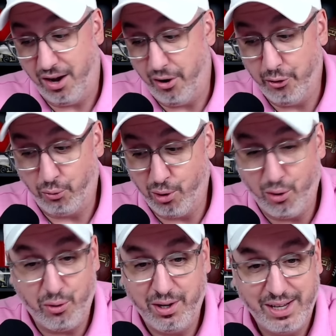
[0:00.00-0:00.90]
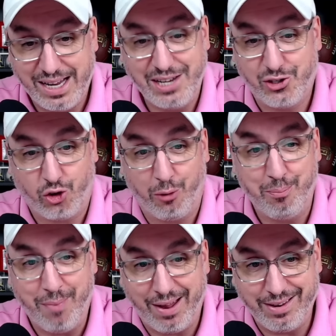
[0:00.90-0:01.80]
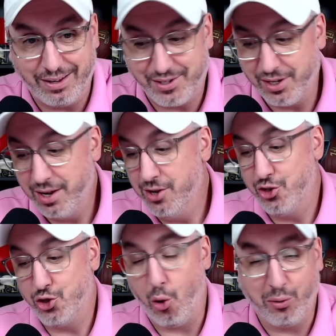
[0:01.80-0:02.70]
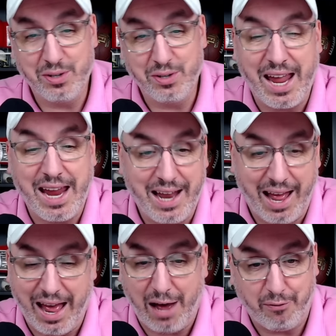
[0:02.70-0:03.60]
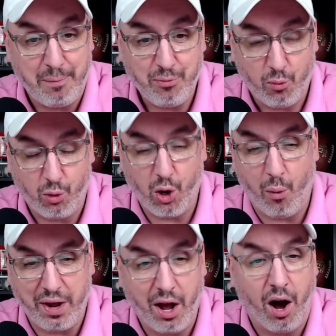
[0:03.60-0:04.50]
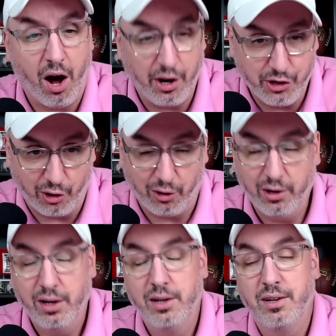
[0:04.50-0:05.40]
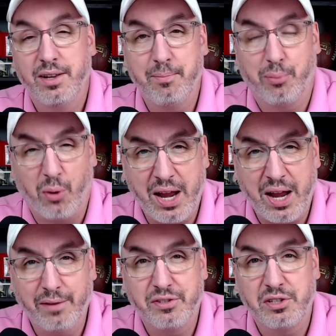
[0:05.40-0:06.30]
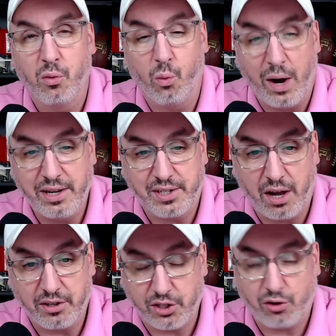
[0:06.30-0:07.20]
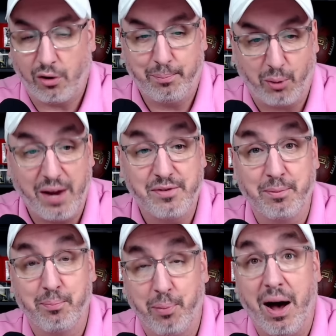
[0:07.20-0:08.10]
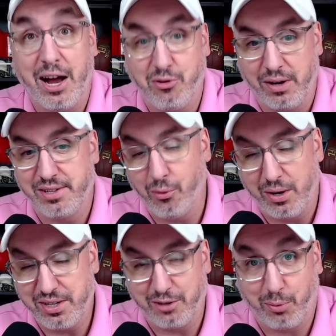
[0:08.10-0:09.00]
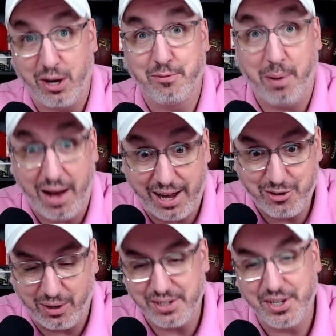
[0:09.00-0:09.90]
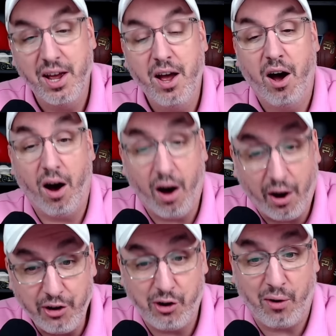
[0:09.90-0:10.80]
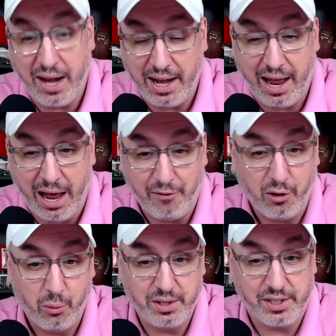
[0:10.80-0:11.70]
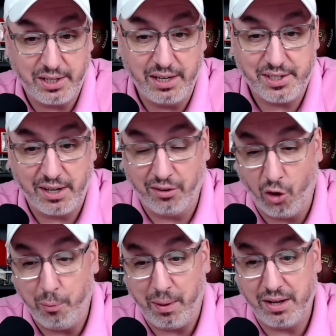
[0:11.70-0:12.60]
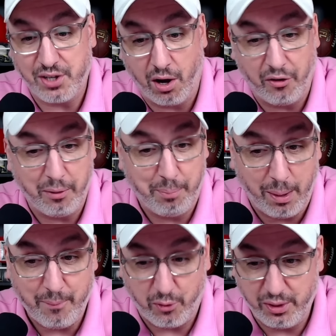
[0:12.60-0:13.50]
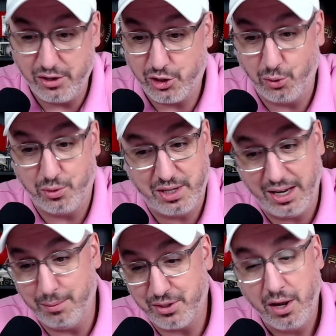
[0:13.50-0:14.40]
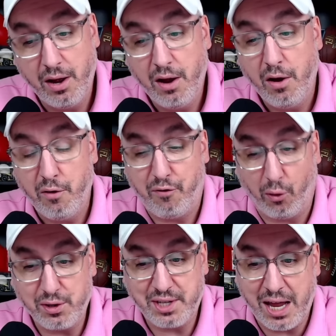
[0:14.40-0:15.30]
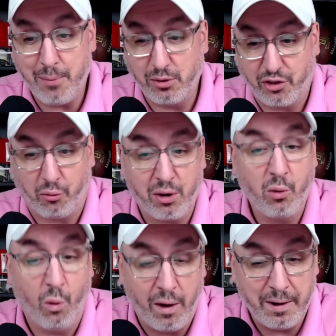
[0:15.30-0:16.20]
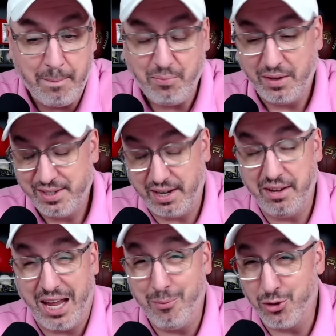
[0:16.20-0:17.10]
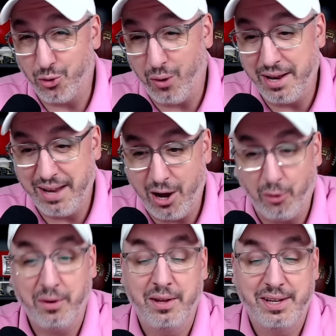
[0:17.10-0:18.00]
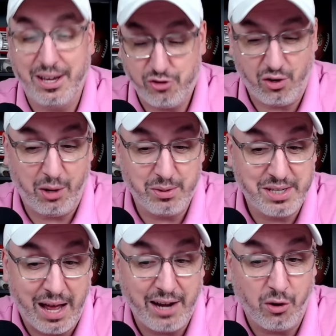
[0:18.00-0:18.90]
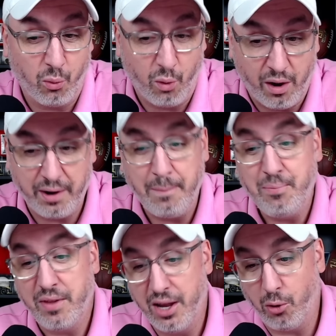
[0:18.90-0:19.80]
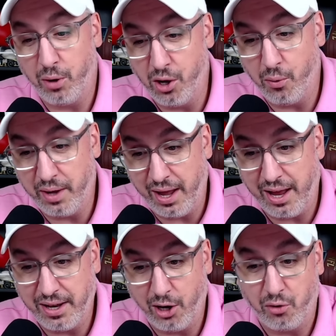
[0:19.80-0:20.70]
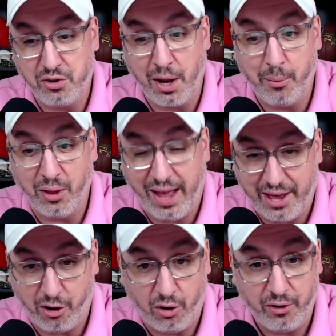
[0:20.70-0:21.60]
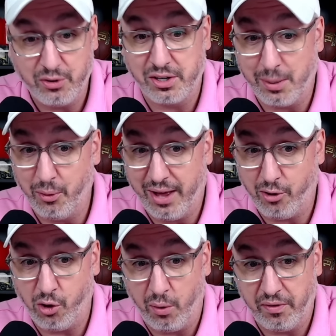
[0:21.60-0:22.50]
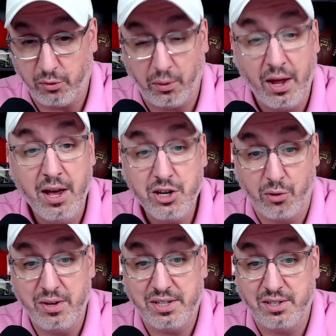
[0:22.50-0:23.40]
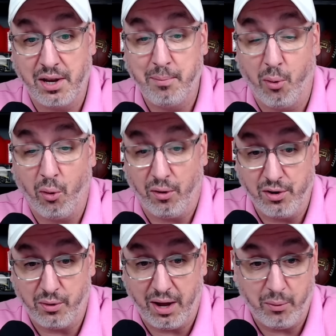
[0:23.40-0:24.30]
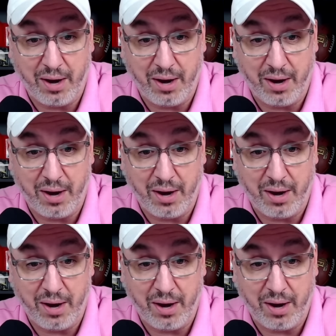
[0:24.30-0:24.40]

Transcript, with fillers: On the road, he's tremendous. Total is eight and a half. We're going under. Braves, White Sox, sorry, Braves, Padres, not the White Sox, Braves, Padres, under eight and a half with Cease and Lopez on the bump for these two teams. First game was three one, second game was rained out. Yesterday was nine to one. Here we go again here, double header. There's a double header going in this one. So this is important, okay?